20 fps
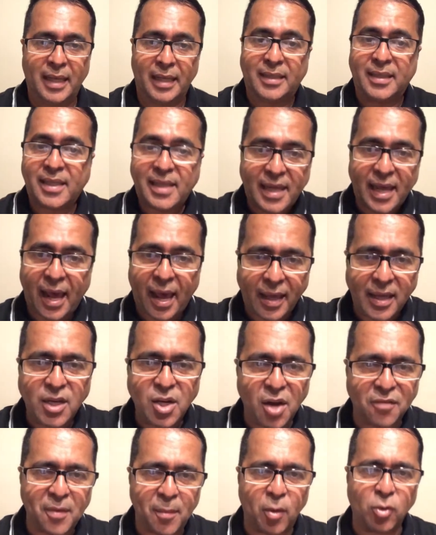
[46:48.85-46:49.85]
that care
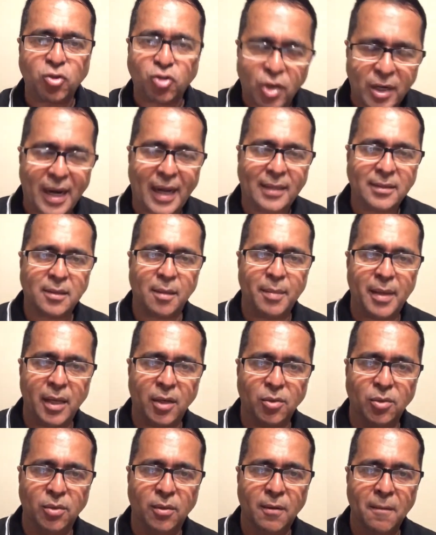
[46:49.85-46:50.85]
enough about Trinidad and
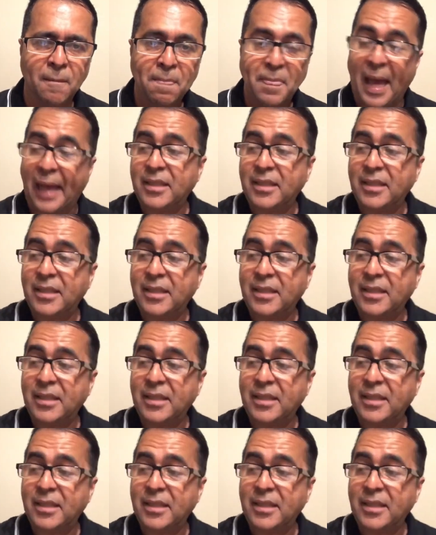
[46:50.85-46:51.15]
Tobago.